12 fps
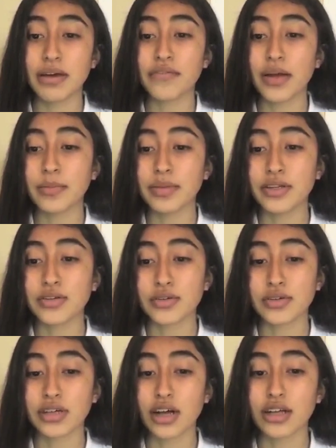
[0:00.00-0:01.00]
in my family to
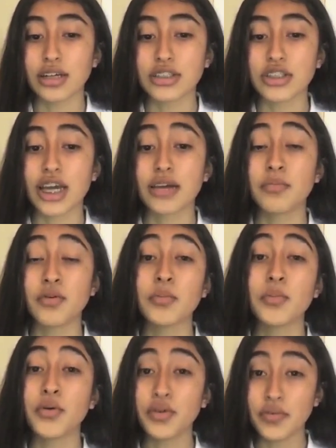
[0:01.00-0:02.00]
go to college, I am more
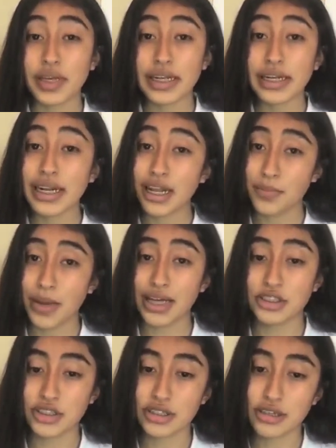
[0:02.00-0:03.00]
motivated and
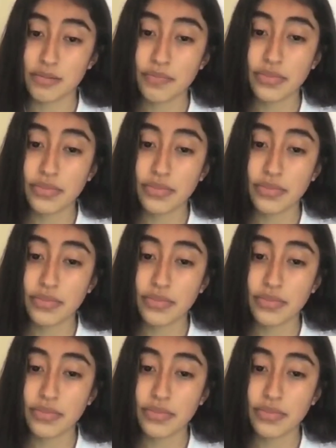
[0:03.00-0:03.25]
passionate.